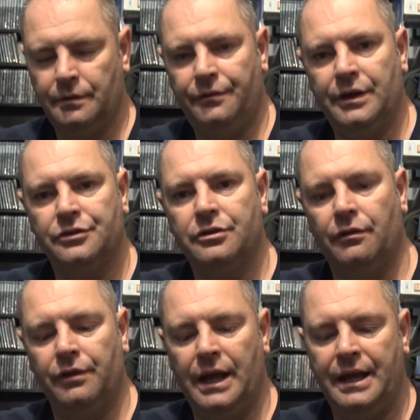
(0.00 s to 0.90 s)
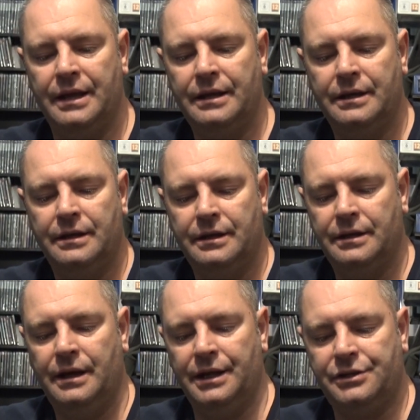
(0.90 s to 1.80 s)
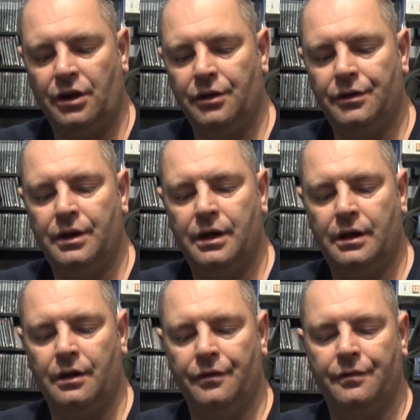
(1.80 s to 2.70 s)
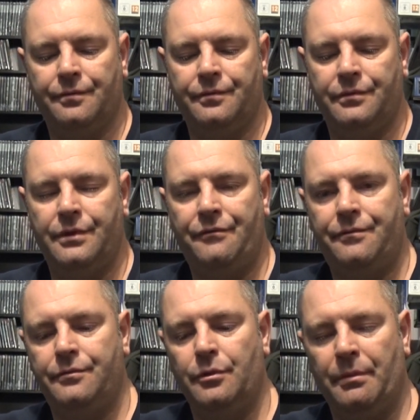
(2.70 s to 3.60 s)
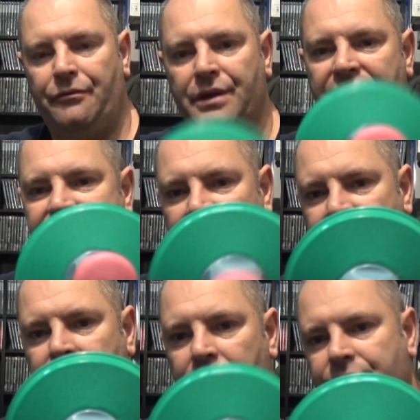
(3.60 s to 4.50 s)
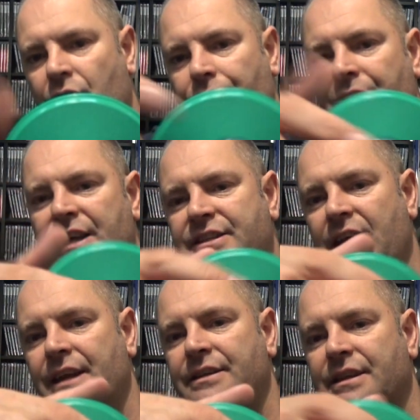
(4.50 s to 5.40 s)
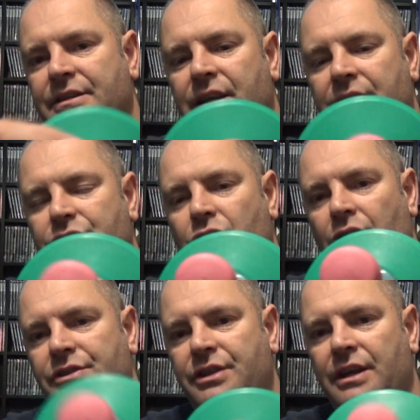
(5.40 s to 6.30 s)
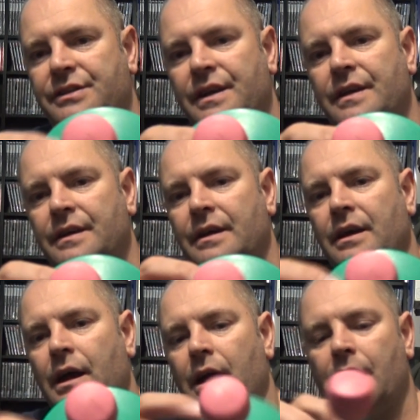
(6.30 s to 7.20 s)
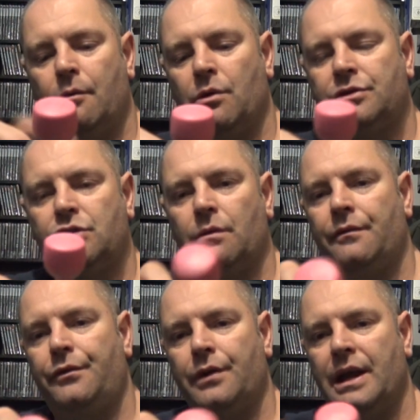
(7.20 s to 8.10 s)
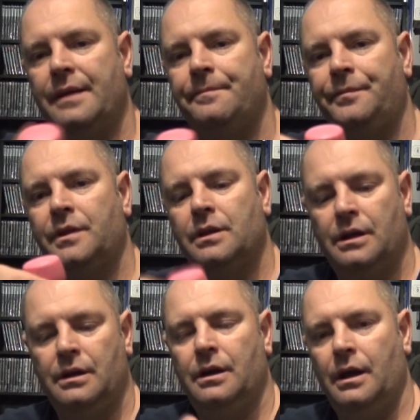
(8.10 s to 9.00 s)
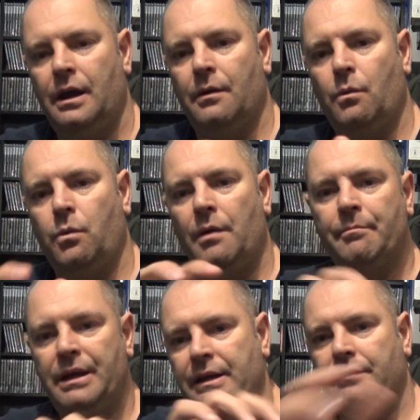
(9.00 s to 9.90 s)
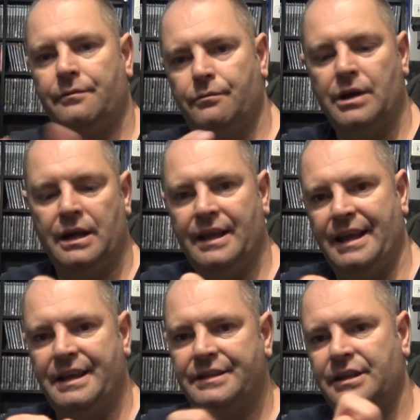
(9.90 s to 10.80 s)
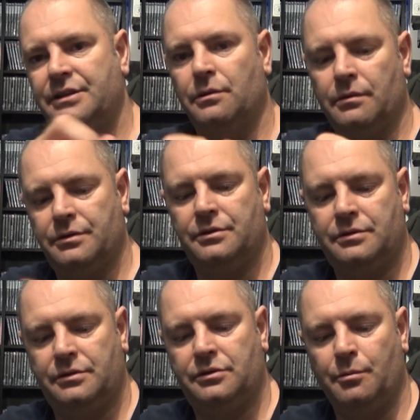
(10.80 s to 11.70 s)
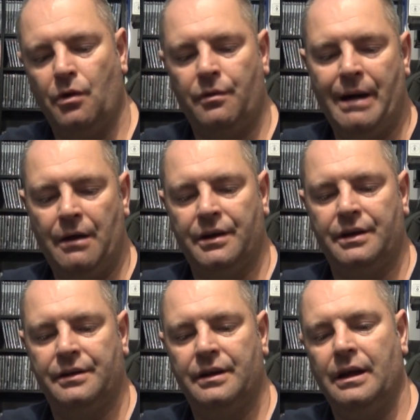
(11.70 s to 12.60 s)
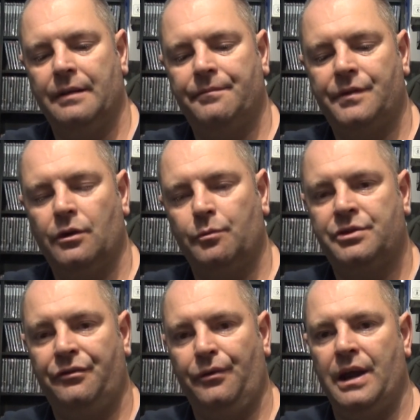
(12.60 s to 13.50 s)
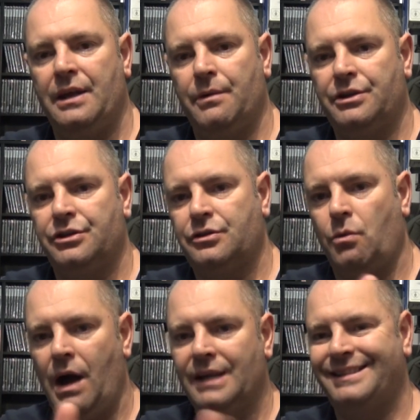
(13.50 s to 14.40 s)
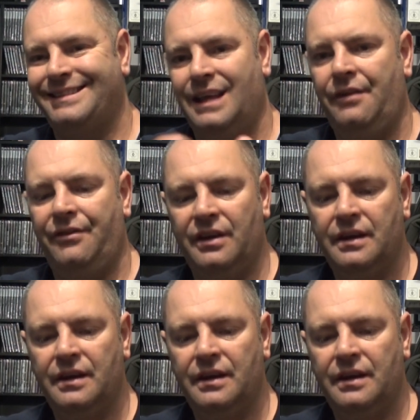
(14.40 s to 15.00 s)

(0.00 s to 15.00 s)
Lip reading: Feels lovely. It's on the number 3 setting. It's got 3 settings as these joysticks. 1, 2 and 3. 1 being really easy to move about, up to 3, which is quite stiff.